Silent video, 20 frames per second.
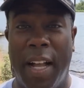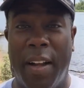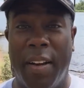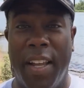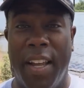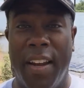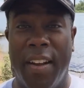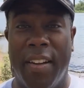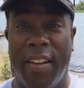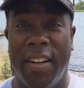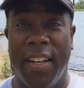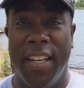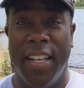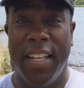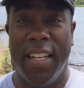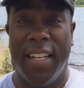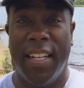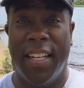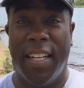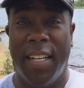out here.
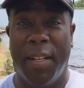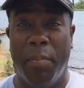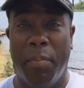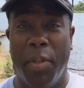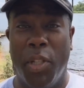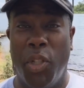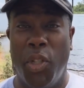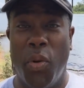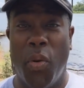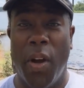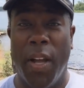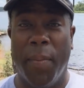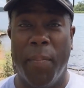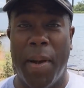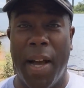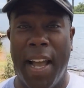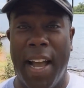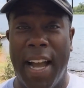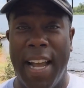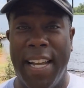Enjoying
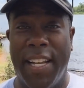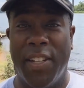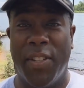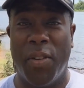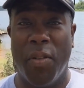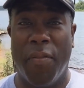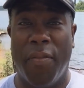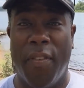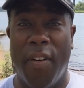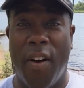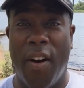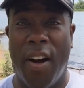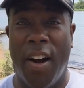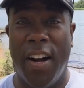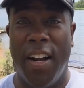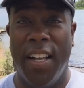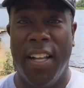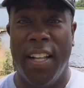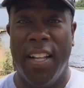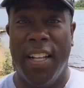my hike so
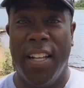far.